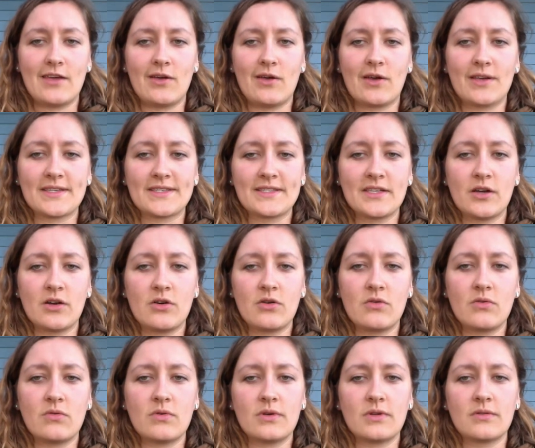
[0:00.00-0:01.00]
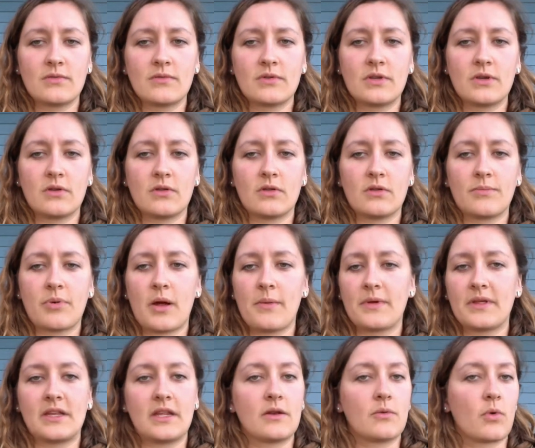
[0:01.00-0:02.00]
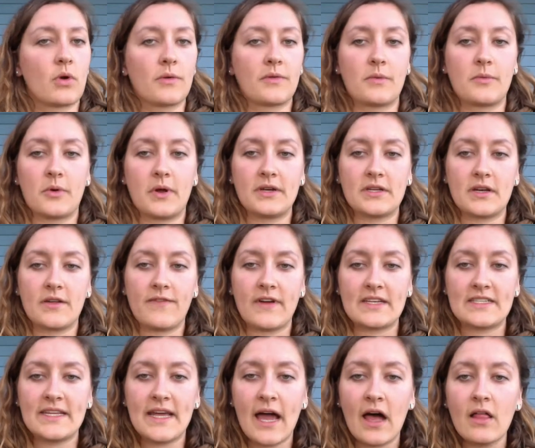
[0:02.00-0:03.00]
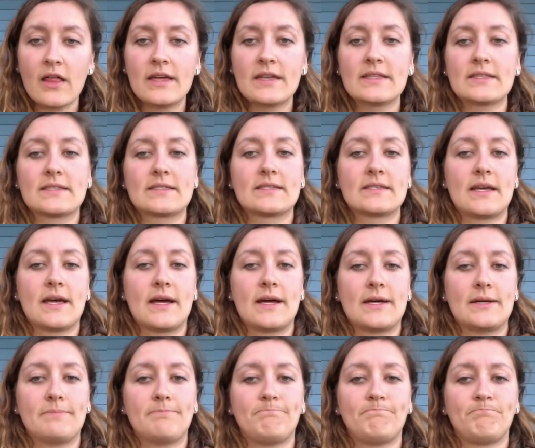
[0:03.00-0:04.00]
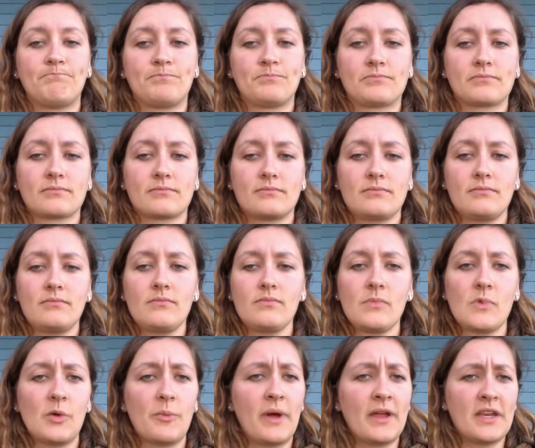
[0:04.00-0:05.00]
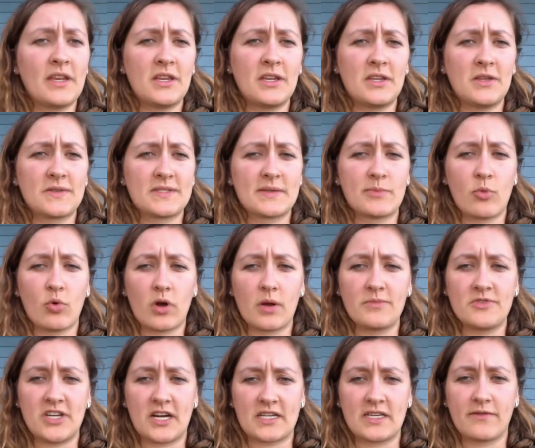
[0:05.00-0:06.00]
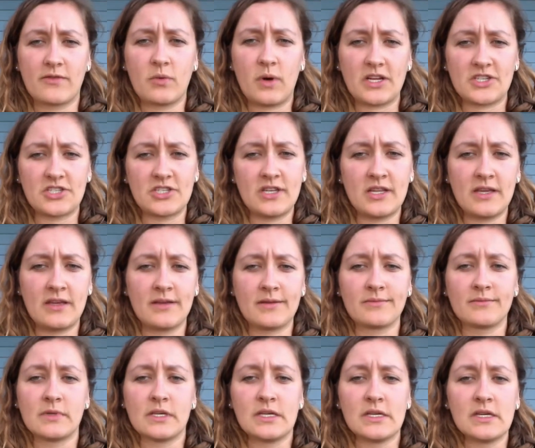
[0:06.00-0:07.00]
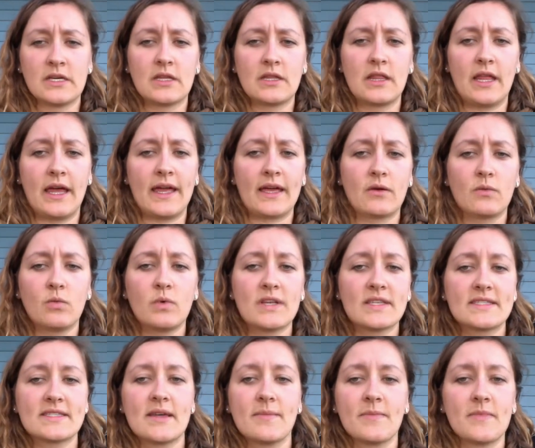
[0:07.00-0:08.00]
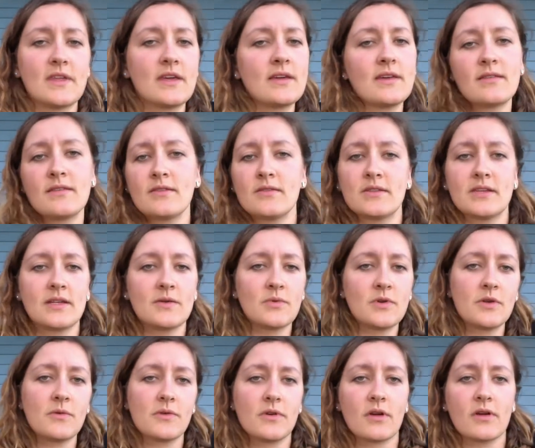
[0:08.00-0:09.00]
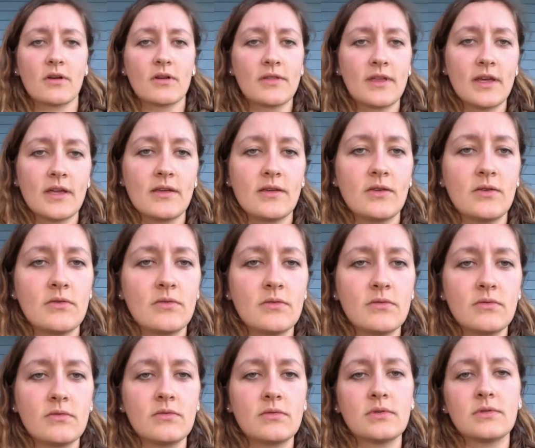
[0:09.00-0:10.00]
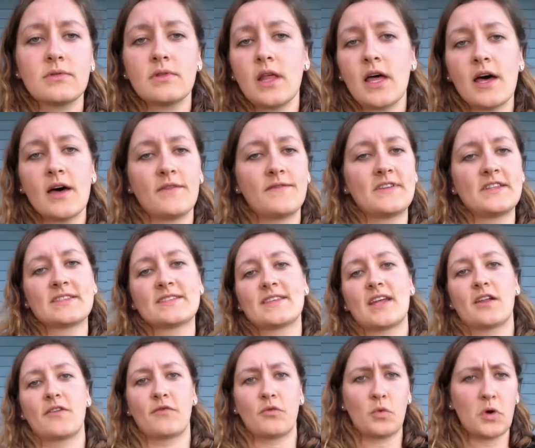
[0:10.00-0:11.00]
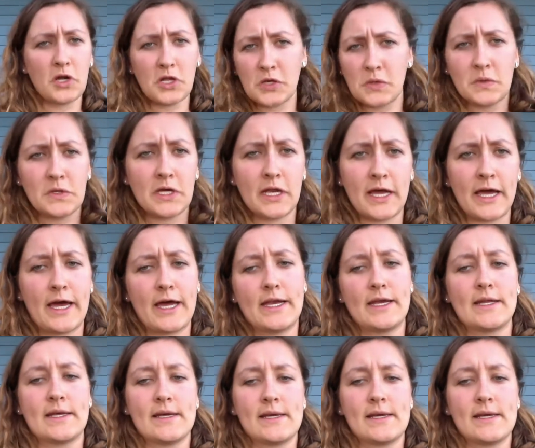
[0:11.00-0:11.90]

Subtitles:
Also, you'll probably need to work with them to identify talents. Might need to use some more objective questioning, like what's something you did when you were younger that you loved instead of what are you good at.